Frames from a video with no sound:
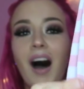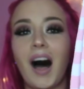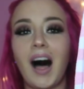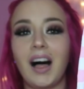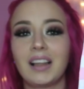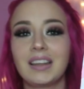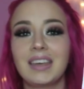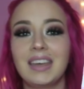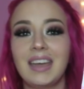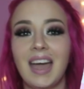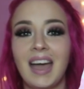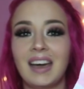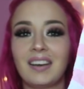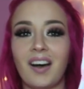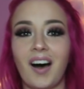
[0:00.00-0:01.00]
holly
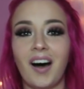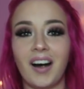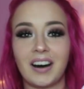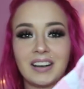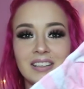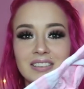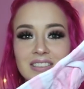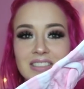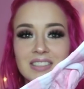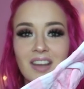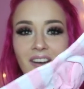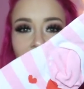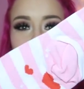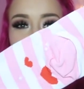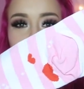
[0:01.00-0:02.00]
and hearts
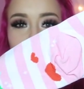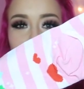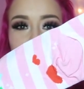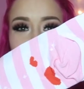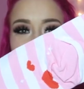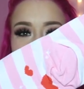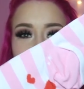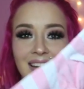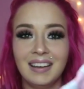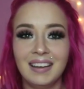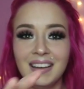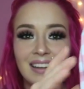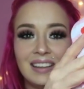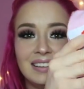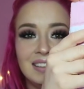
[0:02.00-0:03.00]
on them.
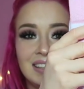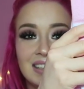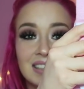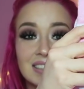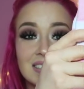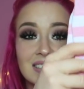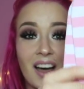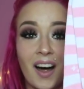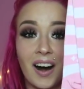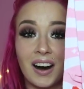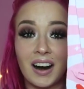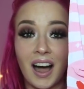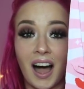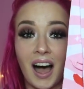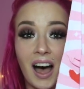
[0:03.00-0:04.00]
These
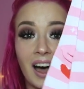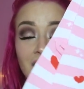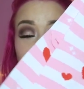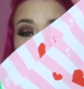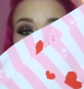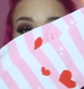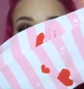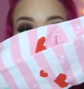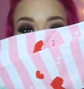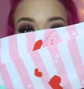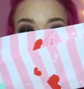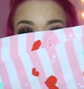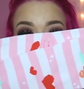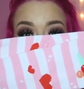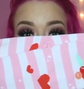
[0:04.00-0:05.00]
are
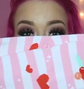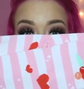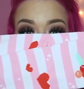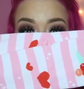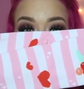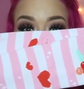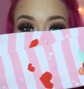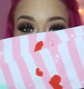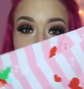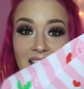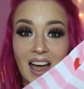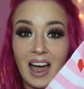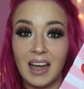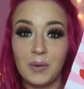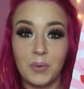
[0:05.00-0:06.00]
100% my
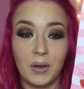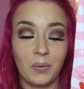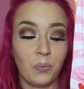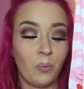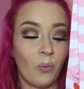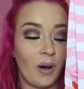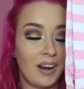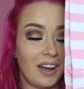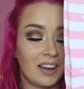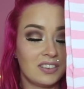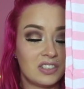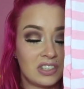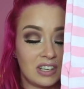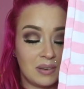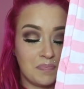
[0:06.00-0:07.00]
aesthetic. I will
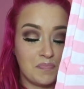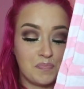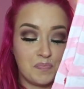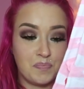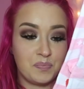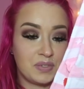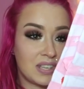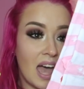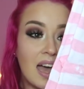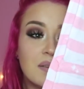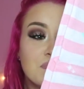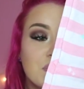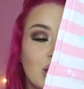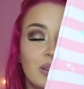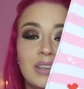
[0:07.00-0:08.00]

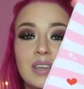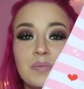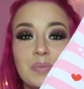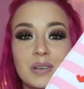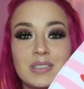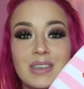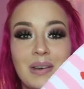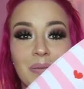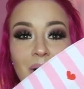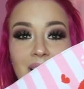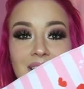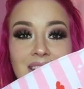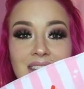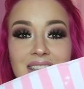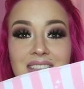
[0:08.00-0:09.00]
110 billion percent
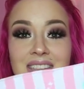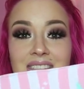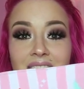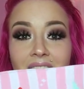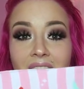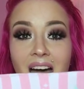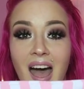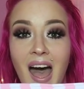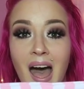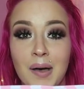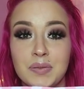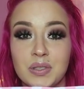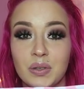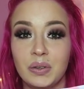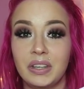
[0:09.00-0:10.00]
wear these.
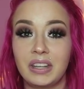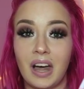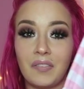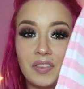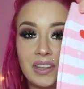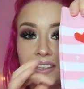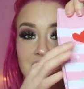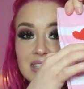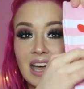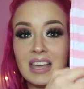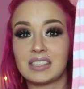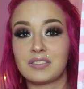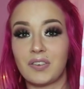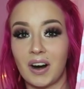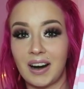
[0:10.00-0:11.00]
Absolutely love these.
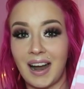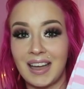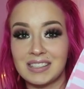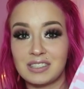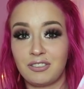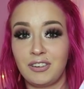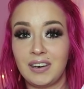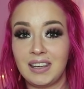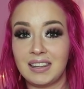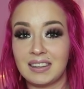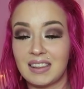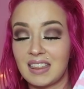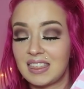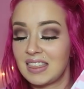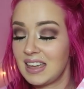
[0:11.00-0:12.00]
As far as fitting
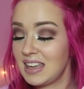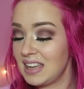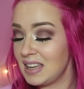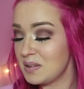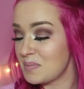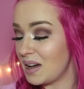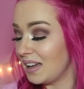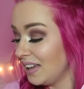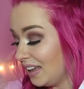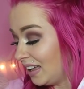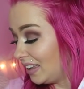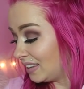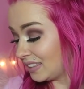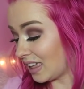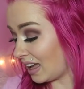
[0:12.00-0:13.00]
the theme,
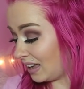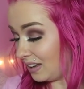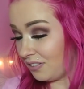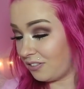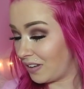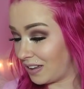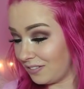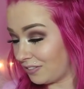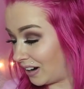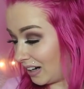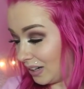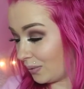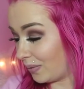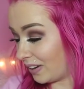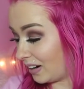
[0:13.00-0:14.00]
they fit
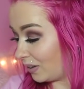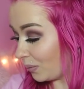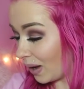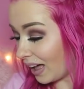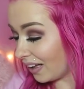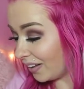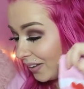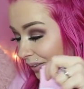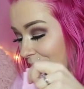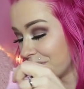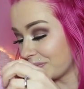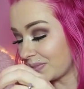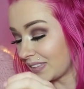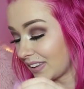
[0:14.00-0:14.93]
very, very well.